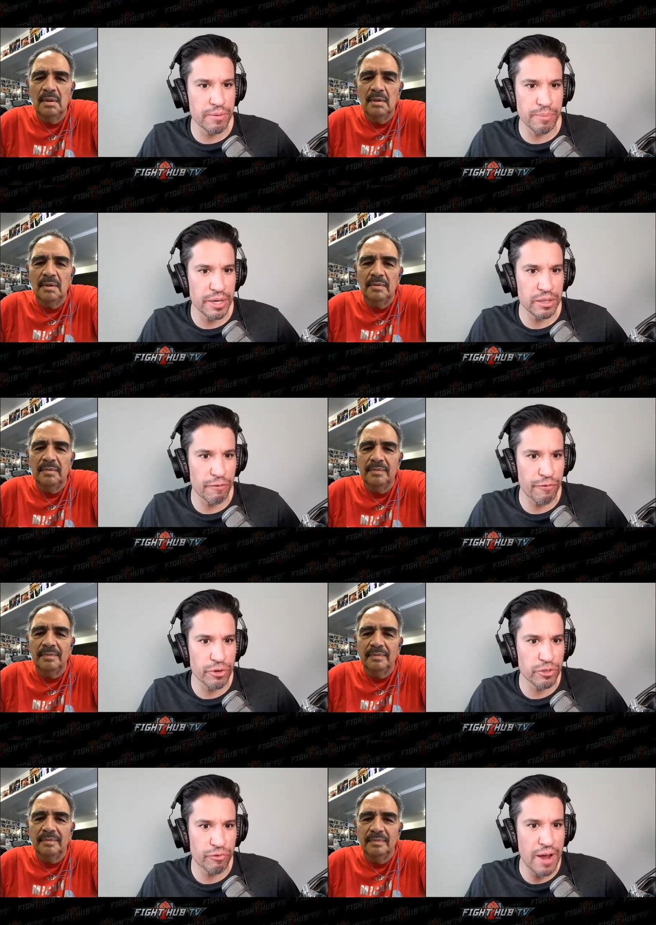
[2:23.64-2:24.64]
Speaker 1: him like the
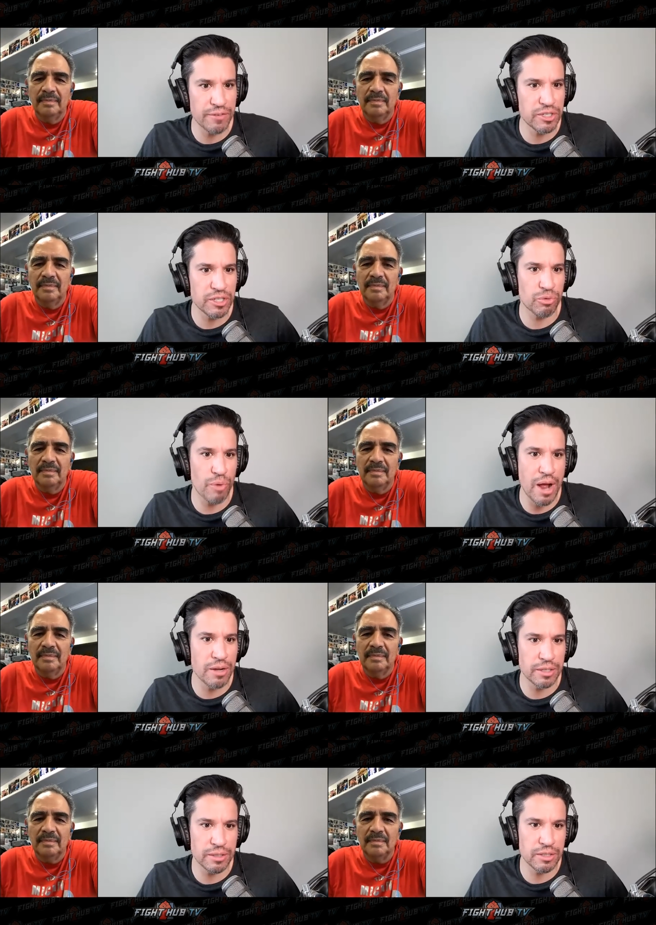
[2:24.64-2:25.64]
first five six
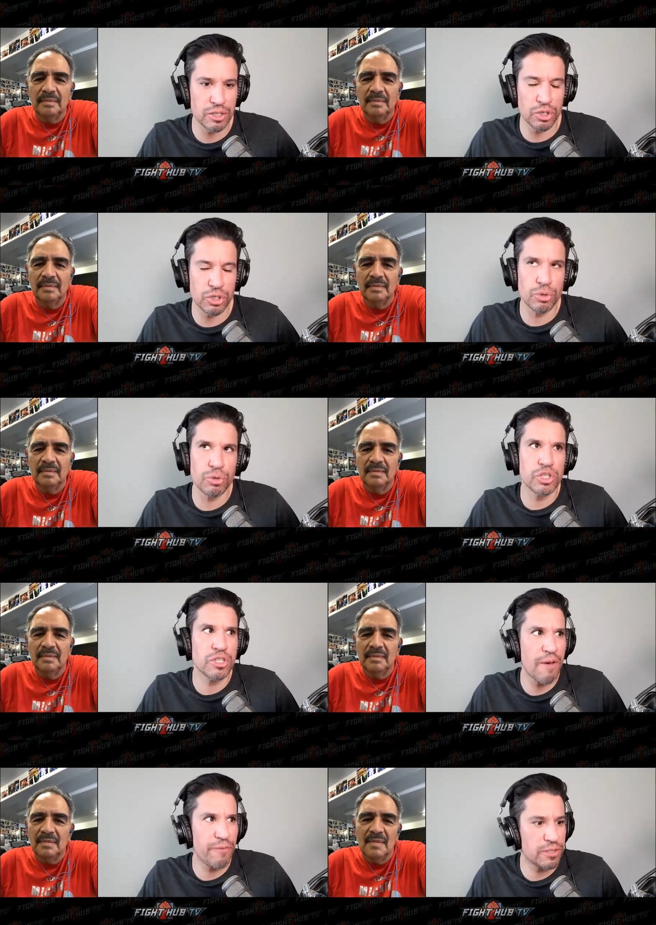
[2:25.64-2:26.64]
rounds. Like that's a huge
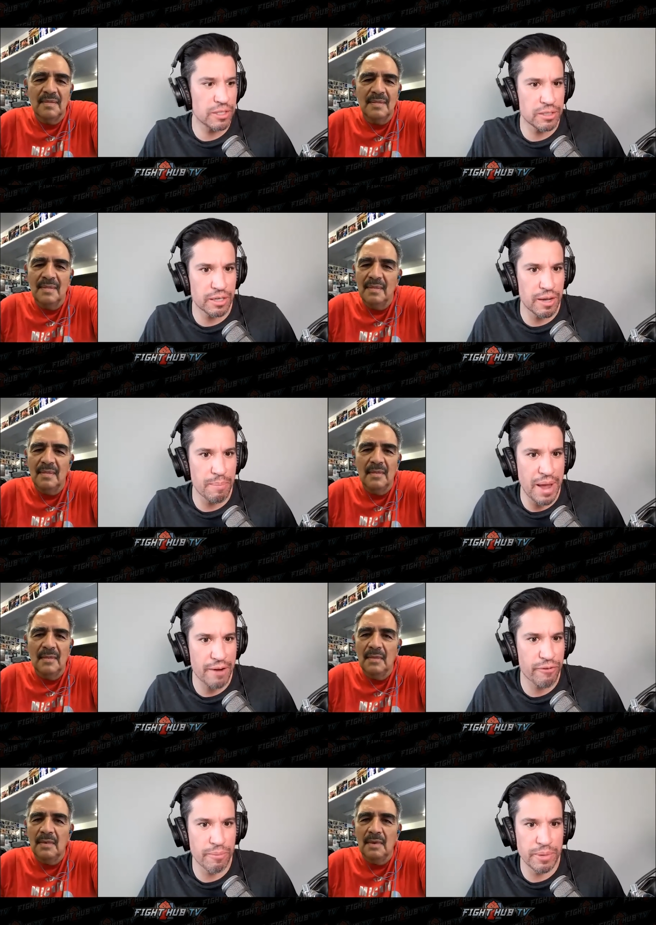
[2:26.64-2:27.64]
deficit to come
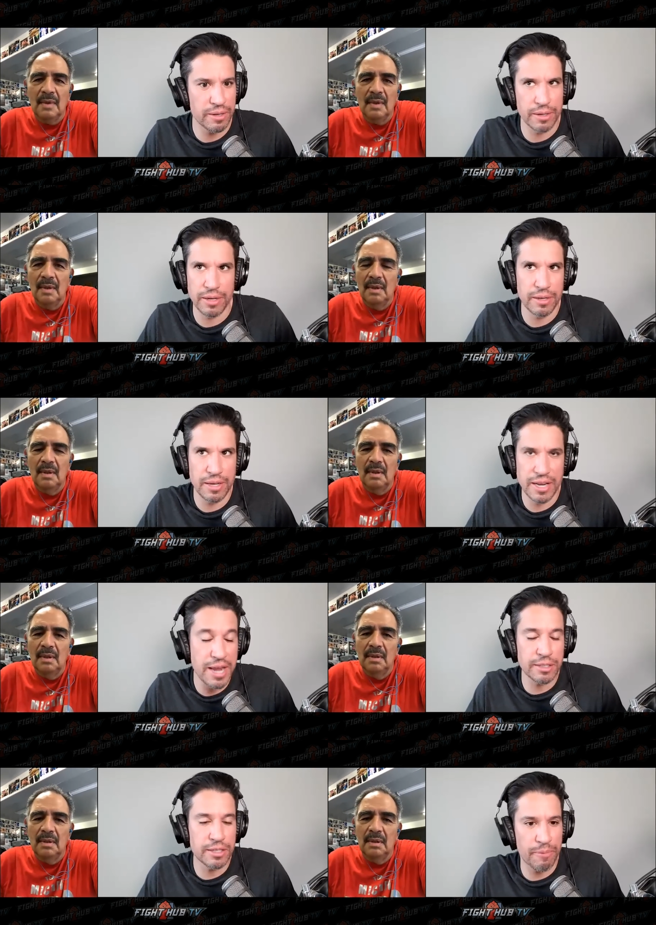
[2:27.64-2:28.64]
back from in, in, in
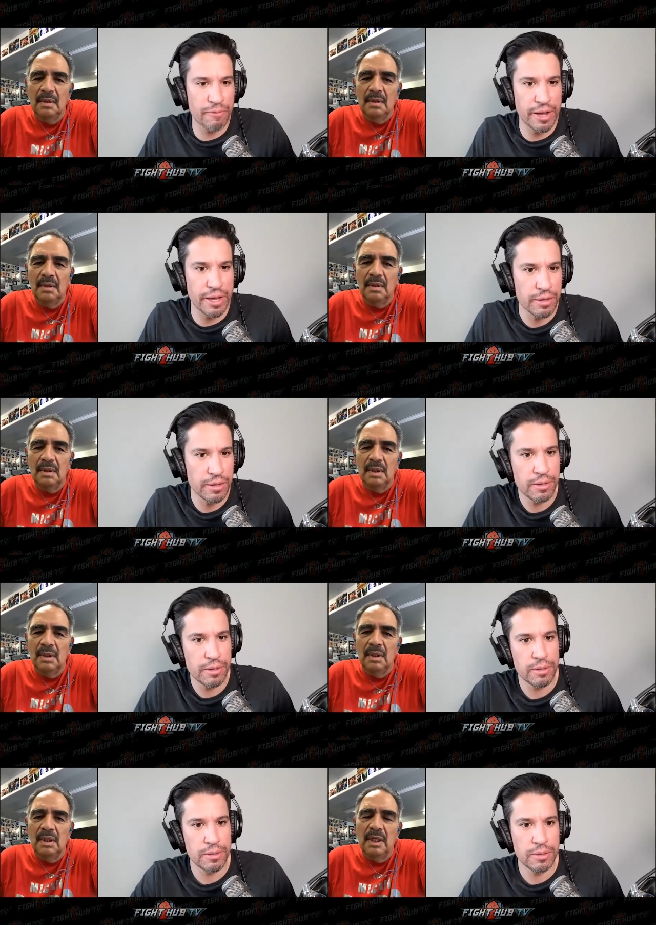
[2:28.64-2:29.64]
any type of fight
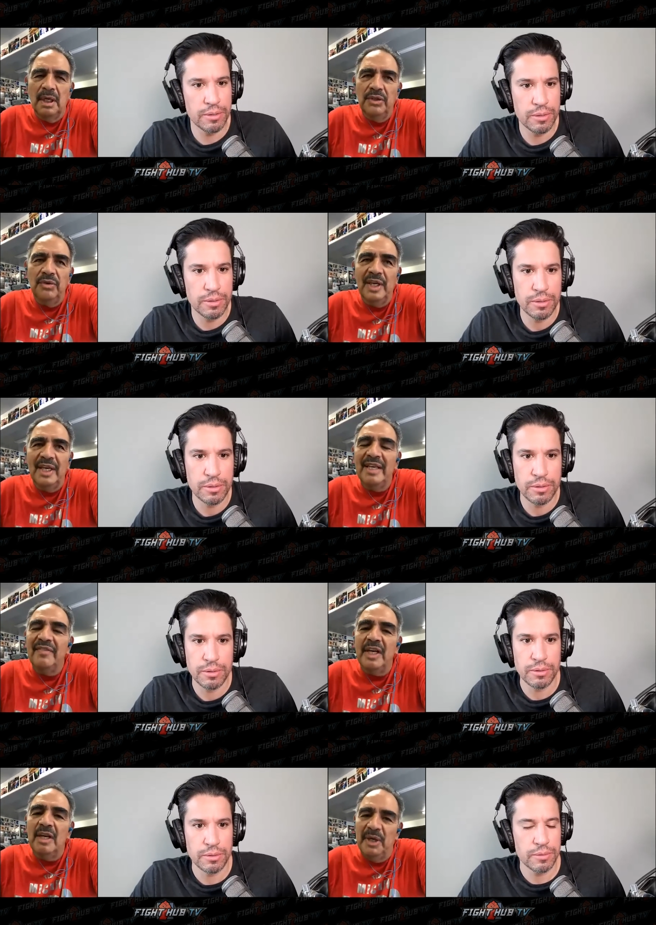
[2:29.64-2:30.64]
Speaker 2: you can't give
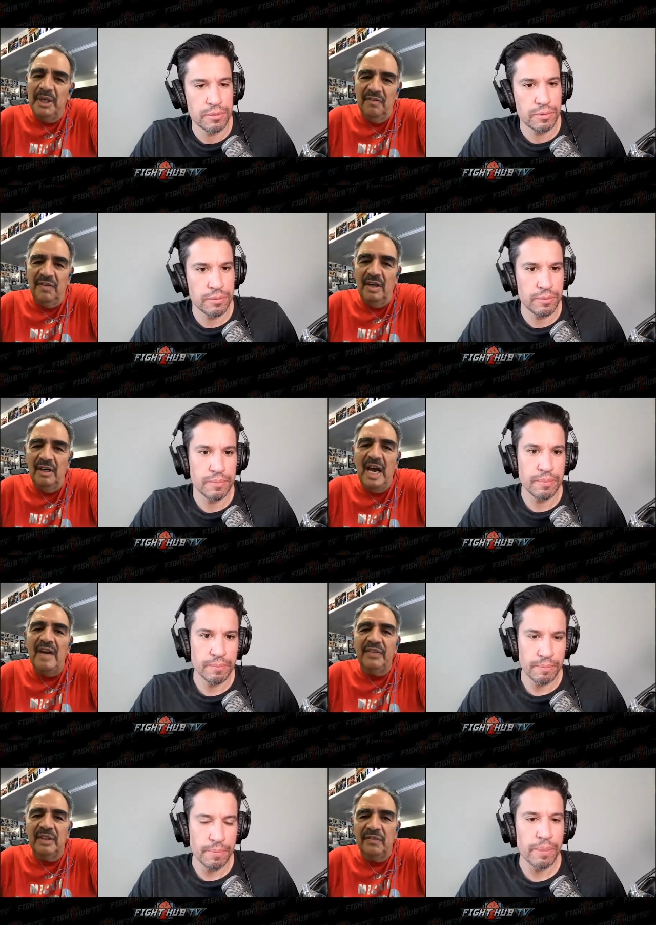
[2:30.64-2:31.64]
anybody five,
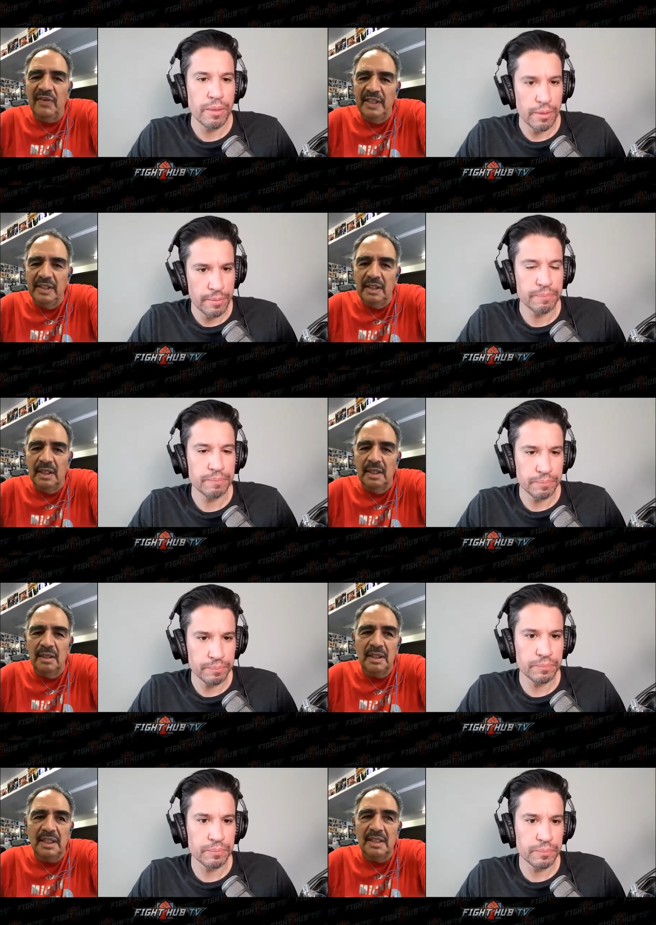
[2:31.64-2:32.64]
half of the fight
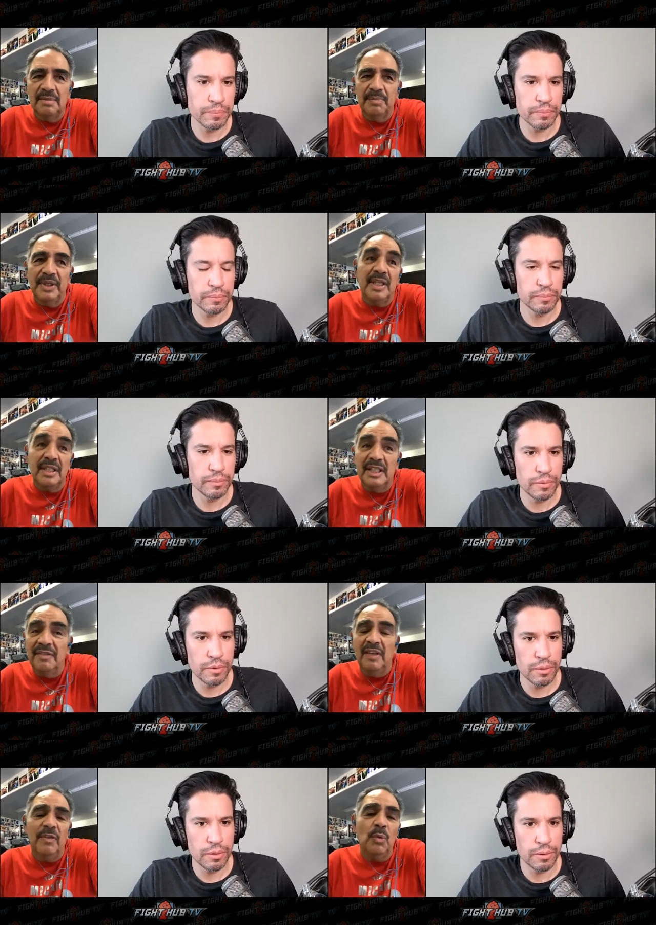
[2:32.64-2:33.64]
because uh, because
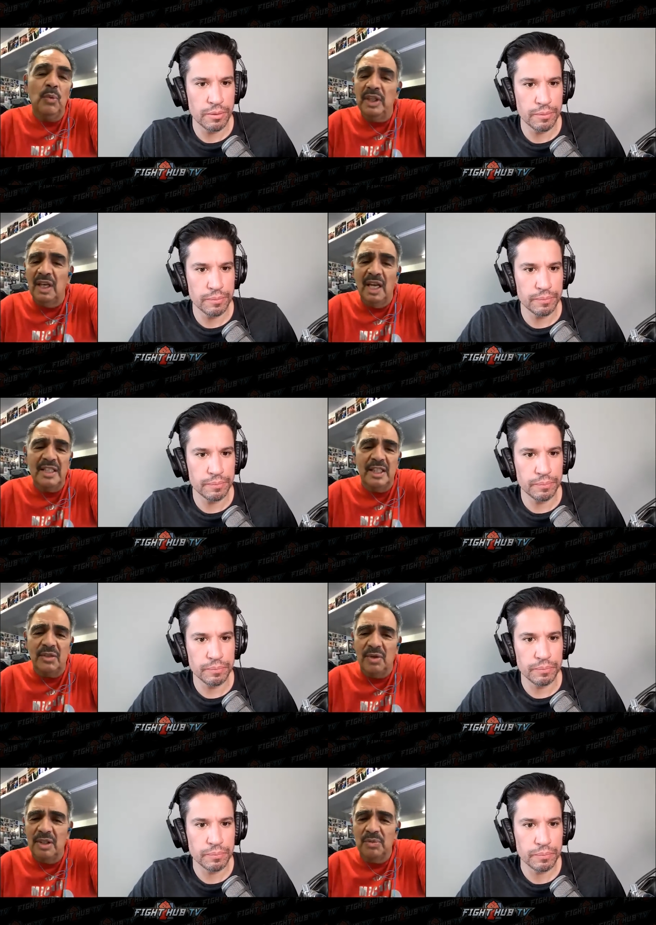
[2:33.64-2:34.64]
even if you win the last six rounds,